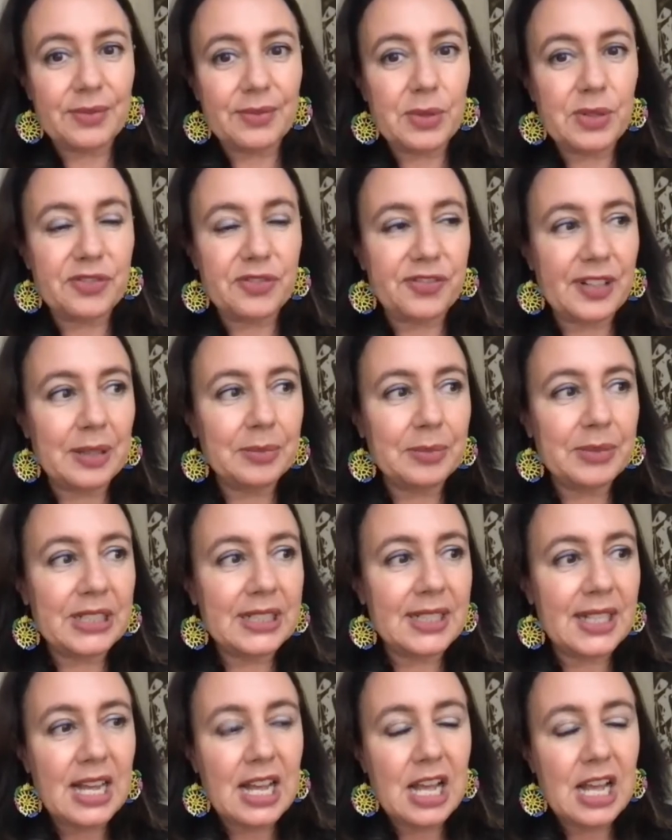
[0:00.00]
we filmed
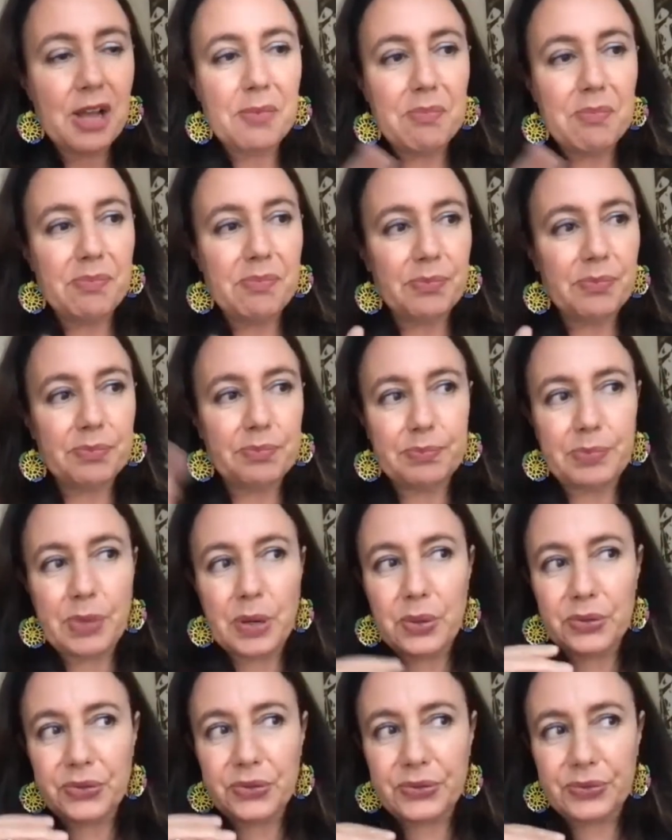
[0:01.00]
it
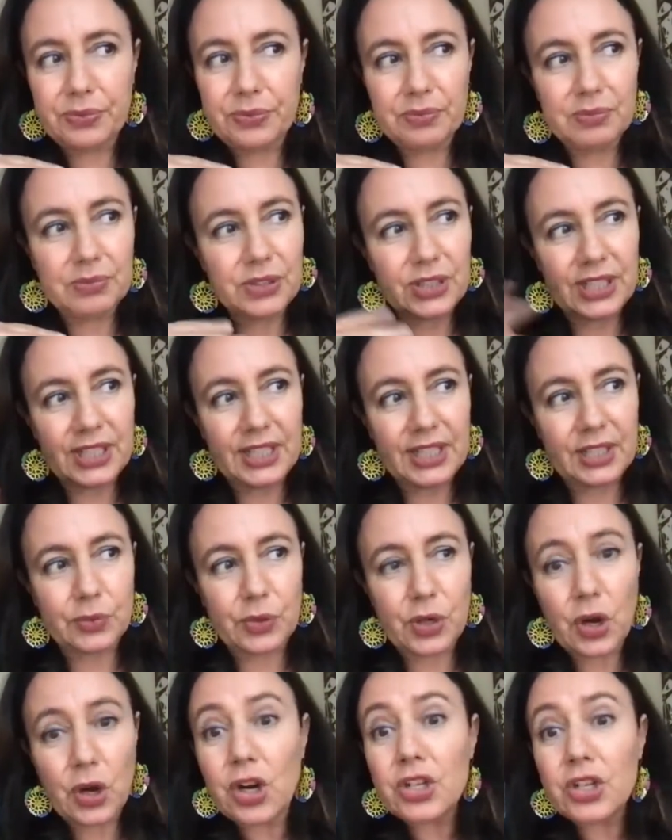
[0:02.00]
both the
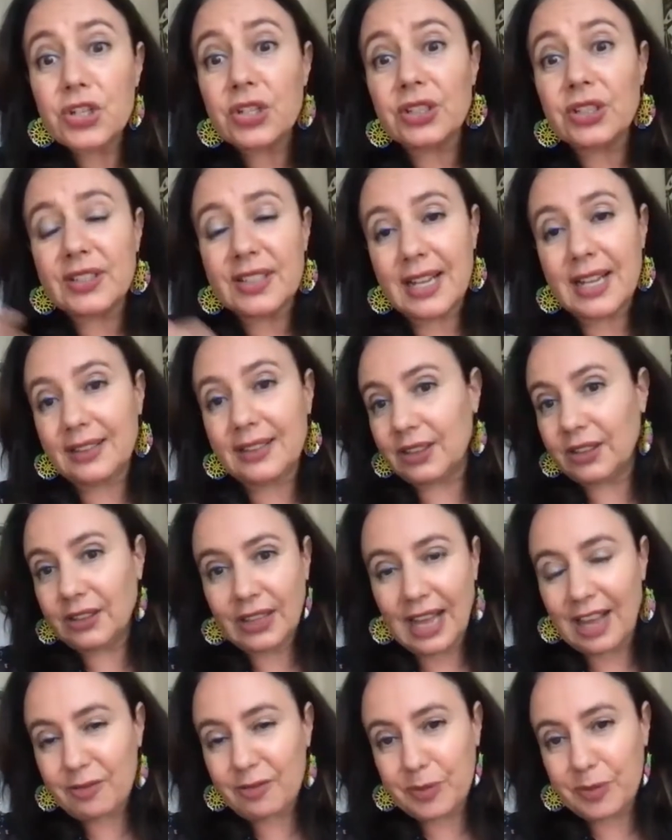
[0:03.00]
rehearsals and the
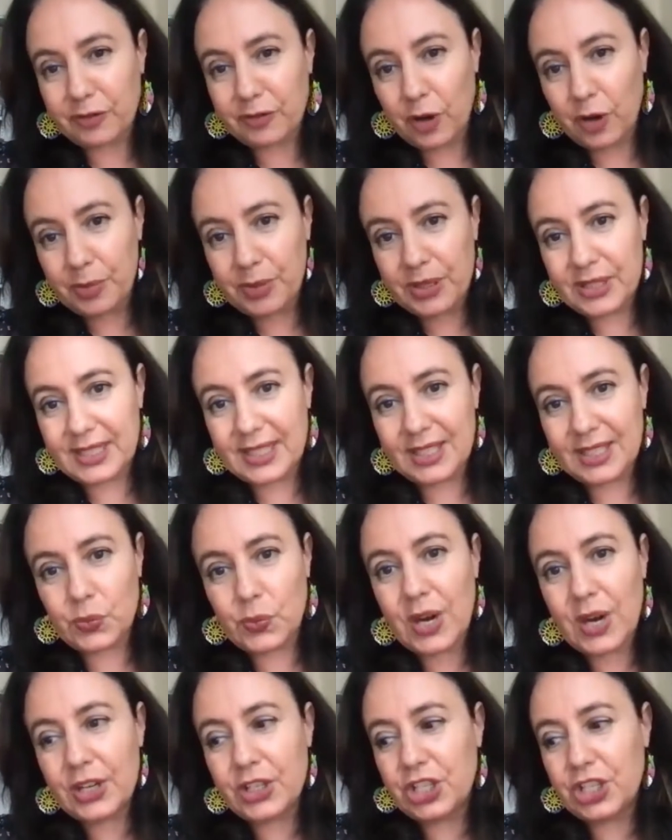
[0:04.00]
live
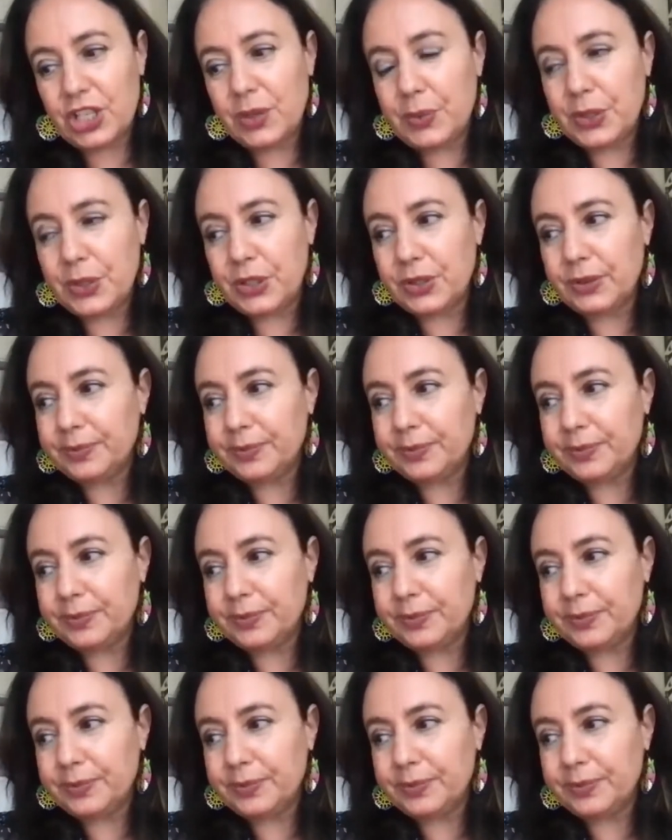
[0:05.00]
performances, where she would